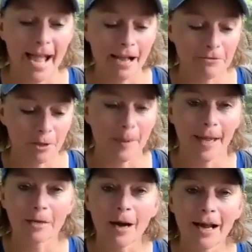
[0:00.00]
after
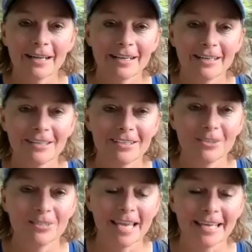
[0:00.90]
Badwater,
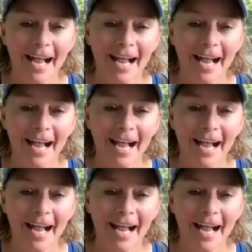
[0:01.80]
you take